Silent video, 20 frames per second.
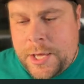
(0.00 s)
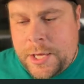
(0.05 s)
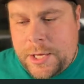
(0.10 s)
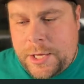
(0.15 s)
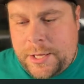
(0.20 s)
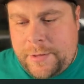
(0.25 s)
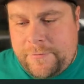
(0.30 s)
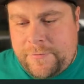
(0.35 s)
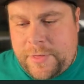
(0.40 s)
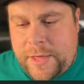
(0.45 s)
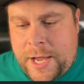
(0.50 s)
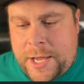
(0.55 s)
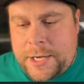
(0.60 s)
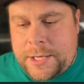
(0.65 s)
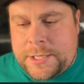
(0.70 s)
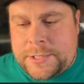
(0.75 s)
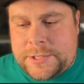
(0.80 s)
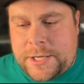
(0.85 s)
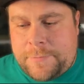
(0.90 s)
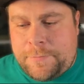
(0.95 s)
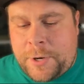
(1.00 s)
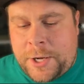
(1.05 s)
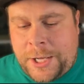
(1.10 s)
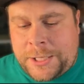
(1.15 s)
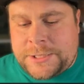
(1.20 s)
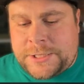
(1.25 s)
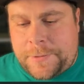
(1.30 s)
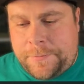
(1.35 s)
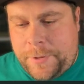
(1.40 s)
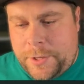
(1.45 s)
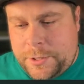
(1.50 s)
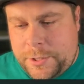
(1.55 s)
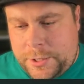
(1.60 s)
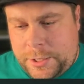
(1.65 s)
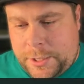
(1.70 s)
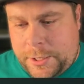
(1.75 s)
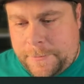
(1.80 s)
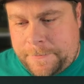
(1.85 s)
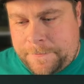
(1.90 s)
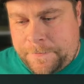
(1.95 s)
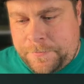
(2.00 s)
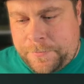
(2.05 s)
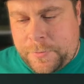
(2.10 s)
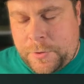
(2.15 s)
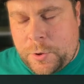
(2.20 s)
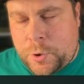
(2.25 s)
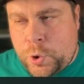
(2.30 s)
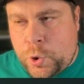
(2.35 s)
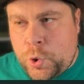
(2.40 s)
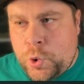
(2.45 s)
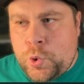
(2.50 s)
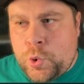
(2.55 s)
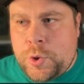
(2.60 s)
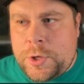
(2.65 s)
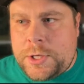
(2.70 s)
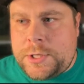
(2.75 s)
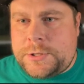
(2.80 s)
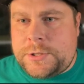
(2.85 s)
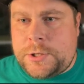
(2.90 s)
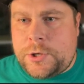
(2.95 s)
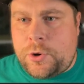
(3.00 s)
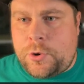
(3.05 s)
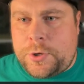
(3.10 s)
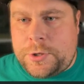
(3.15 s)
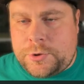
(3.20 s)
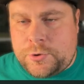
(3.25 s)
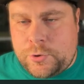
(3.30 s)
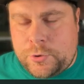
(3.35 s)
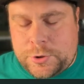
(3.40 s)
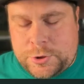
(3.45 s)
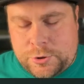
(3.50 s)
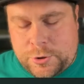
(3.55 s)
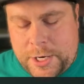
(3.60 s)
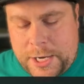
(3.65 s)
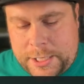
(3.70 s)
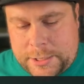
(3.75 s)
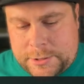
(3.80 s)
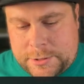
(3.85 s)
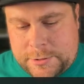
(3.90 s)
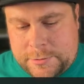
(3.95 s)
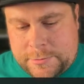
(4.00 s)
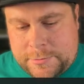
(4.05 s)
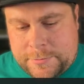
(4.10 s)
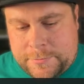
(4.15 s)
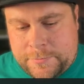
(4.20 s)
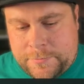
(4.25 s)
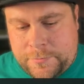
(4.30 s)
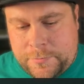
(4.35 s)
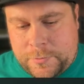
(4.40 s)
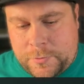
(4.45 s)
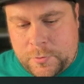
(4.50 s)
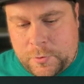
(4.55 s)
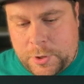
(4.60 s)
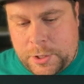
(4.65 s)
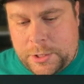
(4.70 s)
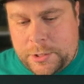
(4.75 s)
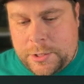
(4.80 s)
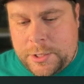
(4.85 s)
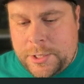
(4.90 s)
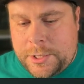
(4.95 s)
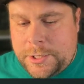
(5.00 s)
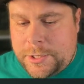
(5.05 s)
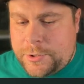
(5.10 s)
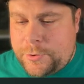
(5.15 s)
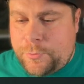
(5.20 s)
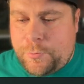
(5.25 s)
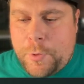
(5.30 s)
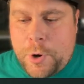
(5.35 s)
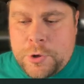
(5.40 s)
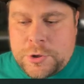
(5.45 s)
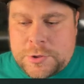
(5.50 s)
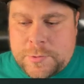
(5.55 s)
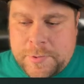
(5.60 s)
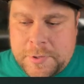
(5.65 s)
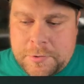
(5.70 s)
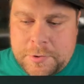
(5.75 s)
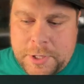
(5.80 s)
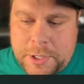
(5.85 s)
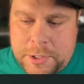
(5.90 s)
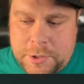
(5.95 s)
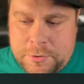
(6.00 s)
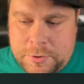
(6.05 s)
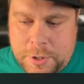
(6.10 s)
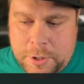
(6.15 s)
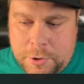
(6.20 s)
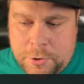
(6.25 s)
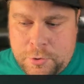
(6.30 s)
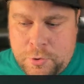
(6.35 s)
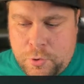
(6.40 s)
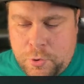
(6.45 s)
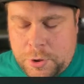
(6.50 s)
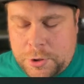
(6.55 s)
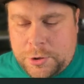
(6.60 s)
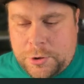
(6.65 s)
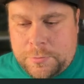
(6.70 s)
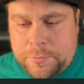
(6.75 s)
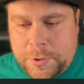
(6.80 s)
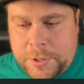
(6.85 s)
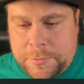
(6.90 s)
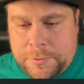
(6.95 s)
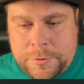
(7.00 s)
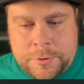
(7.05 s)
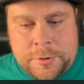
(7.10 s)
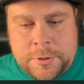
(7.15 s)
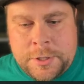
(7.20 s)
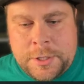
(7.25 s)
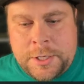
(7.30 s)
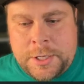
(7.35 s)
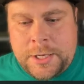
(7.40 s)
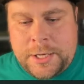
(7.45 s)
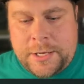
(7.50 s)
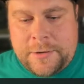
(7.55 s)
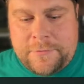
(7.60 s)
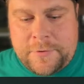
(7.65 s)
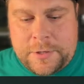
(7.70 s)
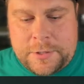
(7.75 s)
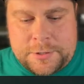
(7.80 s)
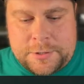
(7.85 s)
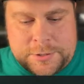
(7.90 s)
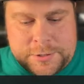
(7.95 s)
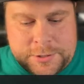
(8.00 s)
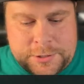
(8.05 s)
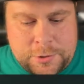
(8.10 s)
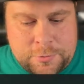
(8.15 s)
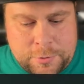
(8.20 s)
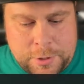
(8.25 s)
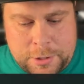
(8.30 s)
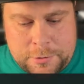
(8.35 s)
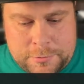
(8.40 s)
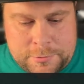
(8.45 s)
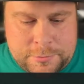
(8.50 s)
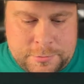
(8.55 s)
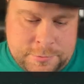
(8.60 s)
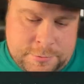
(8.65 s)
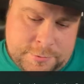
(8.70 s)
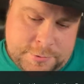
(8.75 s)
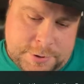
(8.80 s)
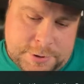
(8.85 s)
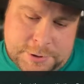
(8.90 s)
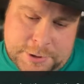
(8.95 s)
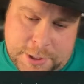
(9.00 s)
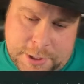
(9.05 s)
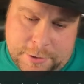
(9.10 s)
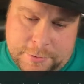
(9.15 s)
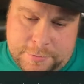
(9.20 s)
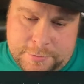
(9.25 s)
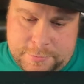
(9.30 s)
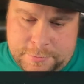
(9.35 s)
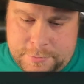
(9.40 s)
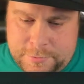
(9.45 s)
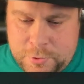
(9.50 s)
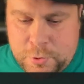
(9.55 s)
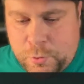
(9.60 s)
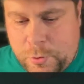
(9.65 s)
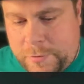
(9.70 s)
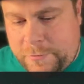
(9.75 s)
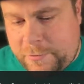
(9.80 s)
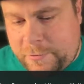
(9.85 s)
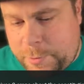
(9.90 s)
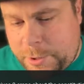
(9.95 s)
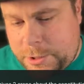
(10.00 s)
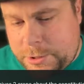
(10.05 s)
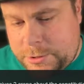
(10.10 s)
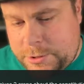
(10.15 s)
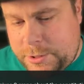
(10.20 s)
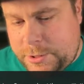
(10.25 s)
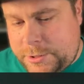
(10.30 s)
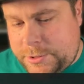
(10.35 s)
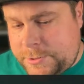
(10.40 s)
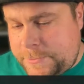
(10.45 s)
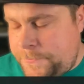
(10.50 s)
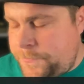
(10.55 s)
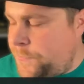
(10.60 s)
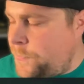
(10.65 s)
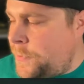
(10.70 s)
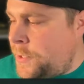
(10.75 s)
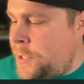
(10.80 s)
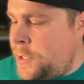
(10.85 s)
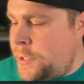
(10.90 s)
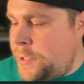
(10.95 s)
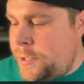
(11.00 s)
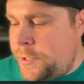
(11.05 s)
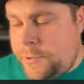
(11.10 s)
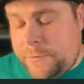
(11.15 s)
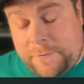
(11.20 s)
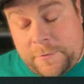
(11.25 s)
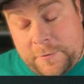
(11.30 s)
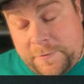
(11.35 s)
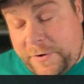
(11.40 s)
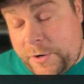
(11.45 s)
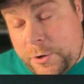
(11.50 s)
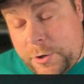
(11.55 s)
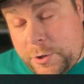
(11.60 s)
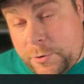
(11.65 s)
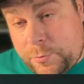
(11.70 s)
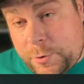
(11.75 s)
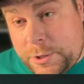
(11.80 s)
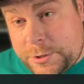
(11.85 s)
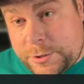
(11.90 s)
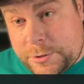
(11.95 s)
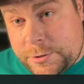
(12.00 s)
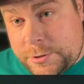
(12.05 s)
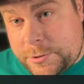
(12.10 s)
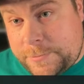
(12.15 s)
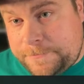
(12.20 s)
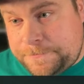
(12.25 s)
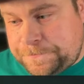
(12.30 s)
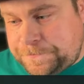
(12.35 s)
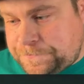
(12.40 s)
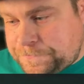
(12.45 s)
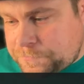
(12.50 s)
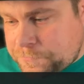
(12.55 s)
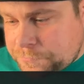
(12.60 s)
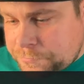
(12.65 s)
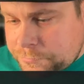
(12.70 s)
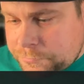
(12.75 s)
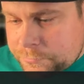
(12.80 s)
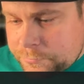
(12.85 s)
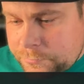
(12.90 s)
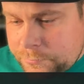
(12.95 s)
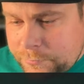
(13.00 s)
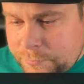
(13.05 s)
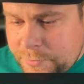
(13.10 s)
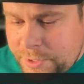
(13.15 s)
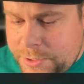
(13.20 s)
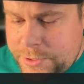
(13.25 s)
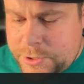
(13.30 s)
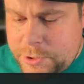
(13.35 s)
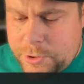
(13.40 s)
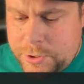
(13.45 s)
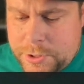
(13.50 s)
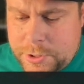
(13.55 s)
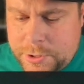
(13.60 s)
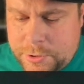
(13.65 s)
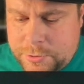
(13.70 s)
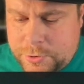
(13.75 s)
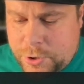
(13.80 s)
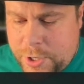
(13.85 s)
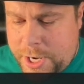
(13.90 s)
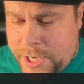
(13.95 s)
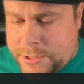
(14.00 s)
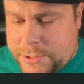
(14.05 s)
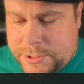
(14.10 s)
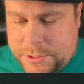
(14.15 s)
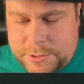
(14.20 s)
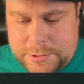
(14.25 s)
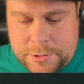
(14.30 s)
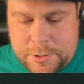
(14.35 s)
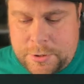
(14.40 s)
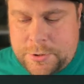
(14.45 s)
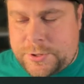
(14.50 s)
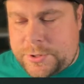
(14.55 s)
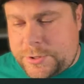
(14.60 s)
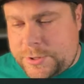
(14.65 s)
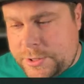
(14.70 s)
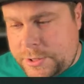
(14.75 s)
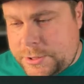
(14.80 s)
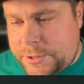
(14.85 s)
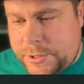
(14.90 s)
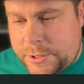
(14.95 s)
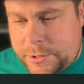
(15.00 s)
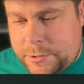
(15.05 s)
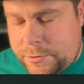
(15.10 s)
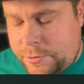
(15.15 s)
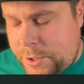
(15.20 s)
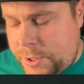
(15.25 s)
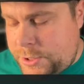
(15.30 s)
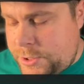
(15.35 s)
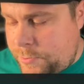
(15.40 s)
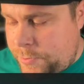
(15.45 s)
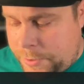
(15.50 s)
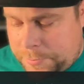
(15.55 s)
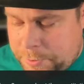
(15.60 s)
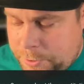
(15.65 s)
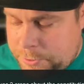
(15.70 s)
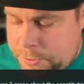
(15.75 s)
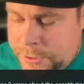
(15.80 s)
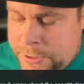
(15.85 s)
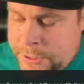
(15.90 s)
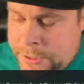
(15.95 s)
If that is a possibility, who is it going to attract? Right? Most people that you know who are good people have zero desire to run for politics for very good reasons. And so it attracts these narcissistic, crazy people,